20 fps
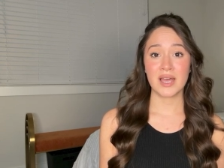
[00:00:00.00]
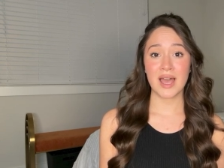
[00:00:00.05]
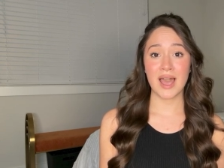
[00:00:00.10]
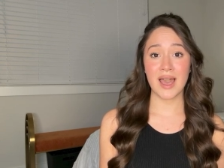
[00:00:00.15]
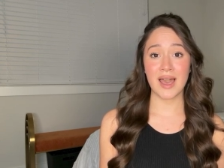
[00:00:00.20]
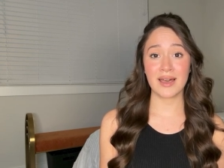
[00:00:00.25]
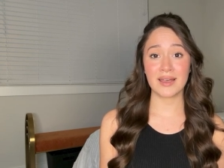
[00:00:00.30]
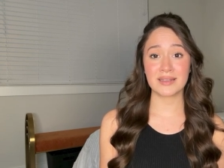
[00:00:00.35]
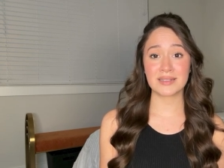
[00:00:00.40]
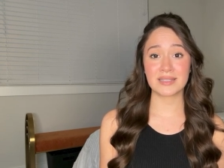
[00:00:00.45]

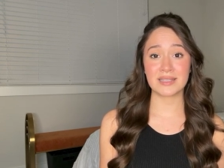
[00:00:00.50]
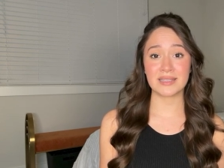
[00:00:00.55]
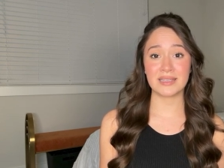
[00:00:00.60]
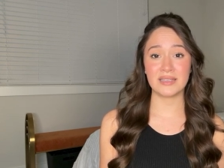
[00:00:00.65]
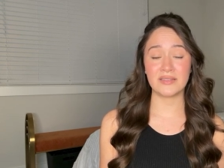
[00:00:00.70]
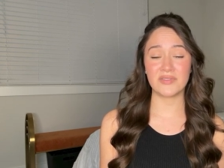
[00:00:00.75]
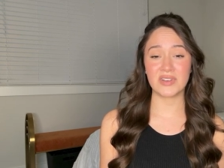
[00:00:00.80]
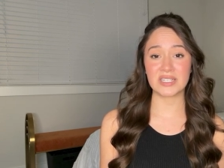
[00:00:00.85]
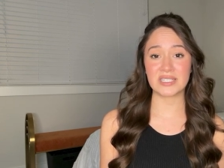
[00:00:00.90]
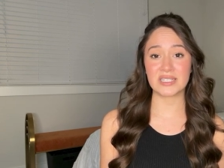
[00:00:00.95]
As the
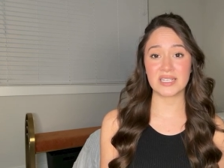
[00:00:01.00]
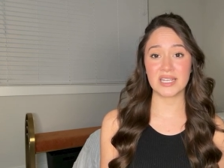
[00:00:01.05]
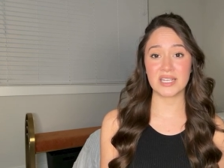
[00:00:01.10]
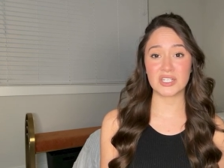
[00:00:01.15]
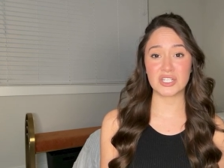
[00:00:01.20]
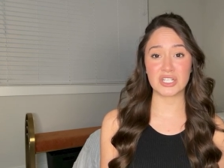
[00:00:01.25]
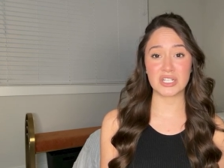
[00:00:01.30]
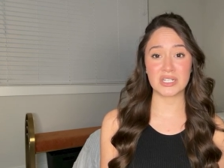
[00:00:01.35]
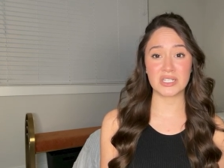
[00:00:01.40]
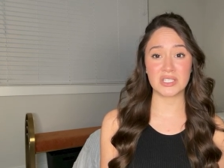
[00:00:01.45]

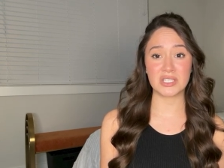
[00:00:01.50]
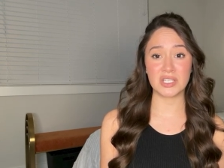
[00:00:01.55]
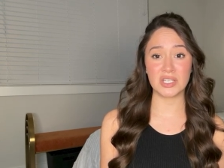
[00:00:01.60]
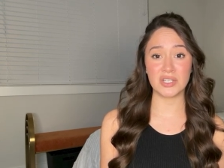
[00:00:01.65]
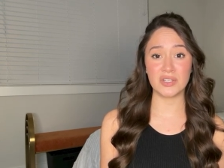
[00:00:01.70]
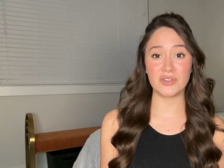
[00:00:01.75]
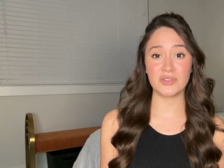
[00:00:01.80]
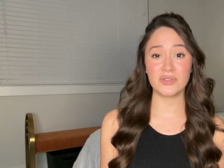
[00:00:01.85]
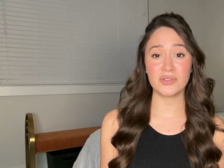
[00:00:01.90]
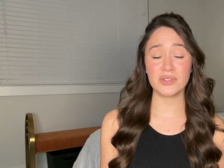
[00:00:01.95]
investigation
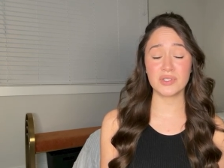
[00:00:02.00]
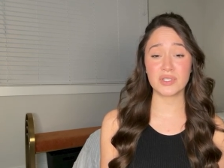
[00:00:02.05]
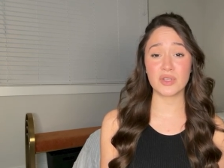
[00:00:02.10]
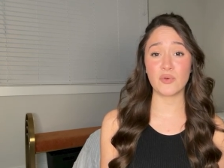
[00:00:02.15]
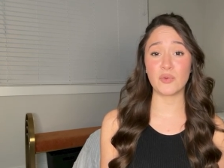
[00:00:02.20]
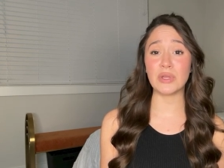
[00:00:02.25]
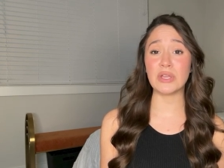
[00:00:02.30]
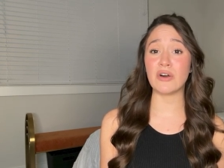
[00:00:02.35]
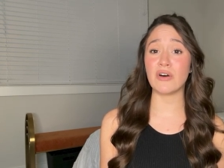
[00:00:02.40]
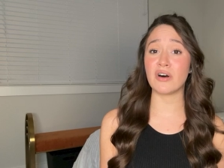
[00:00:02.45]
continues,
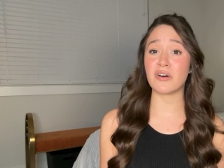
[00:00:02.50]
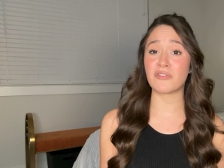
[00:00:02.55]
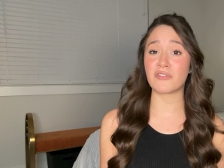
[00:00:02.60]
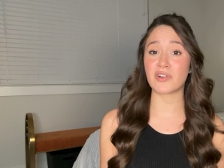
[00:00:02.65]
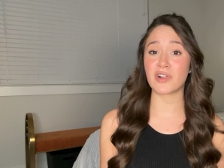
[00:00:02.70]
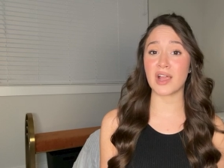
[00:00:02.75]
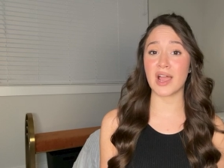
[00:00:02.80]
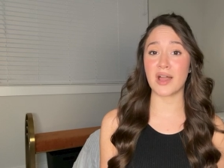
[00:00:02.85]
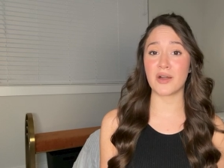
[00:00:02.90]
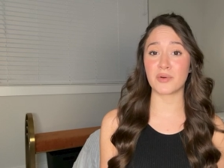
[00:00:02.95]
we
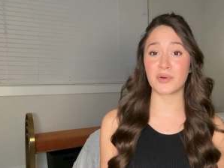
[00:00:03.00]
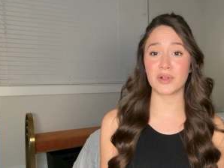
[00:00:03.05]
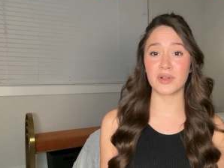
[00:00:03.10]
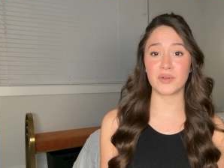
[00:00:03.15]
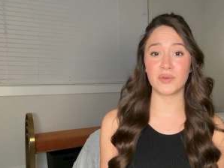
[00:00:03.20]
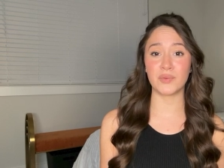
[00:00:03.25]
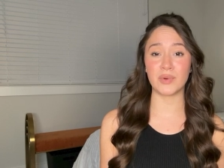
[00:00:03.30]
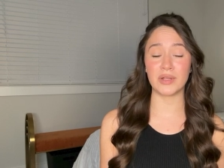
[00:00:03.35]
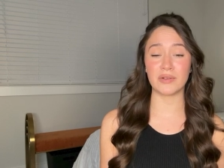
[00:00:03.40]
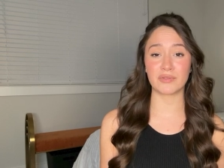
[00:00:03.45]
offer our
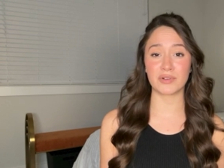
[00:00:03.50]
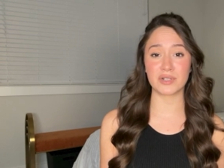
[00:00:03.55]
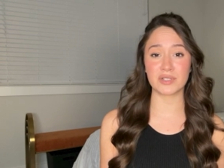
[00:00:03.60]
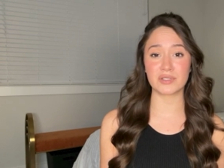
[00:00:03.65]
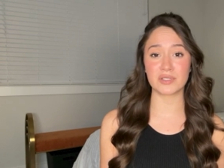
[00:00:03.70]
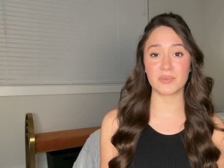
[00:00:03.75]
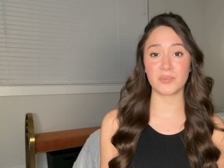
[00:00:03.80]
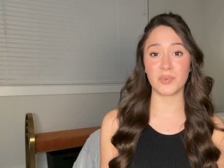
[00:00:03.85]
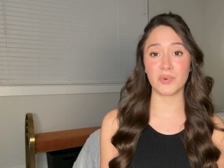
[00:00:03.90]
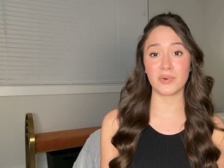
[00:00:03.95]
unwavering
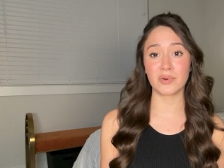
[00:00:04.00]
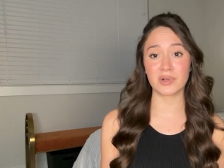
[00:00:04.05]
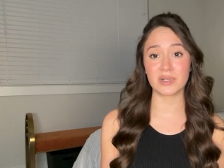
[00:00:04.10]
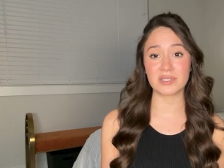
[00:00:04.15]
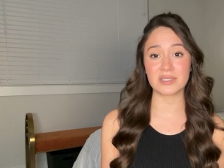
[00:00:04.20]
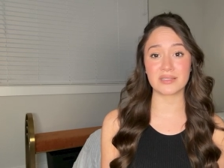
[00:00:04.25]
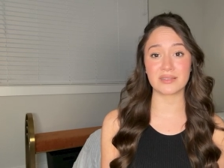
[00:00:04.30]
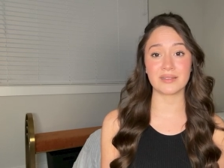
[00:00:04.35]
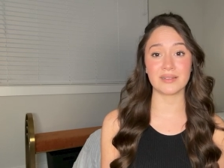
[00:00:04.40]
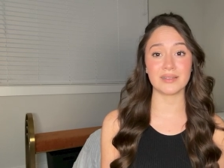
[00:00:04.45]

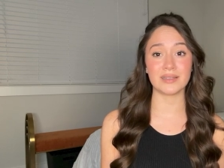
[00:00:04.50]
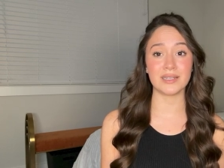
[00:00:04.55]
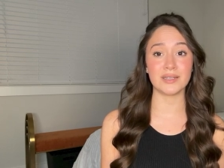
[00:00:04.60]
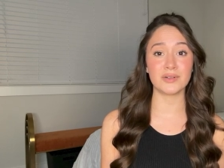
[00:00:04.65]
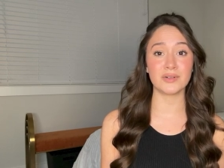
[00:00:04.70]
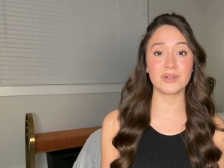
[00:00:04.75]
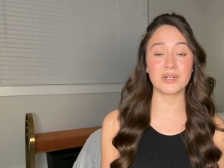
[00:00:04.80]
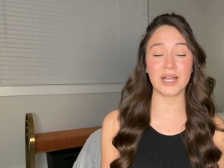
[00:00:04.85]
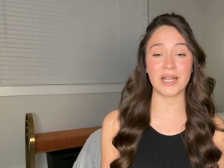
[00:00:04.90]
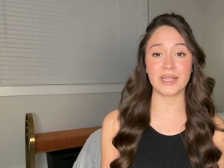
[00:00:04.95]
support to the
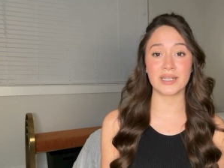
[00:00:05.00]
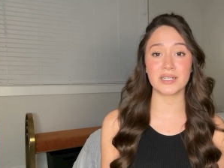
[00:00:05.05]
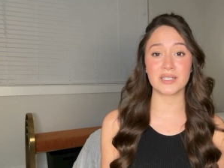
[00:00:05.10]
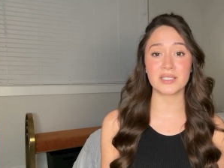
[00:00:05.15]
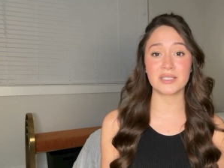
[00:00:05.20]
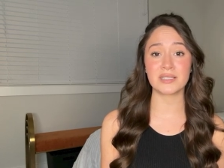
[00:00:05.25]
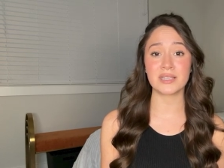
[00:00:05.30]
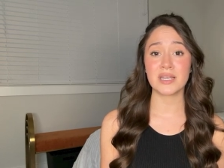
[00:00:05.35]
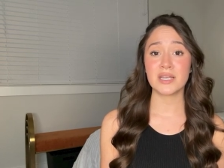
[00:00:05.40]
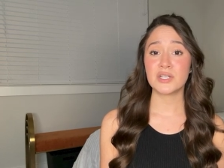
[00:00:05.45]
legal
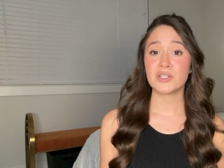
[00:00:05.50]
guidance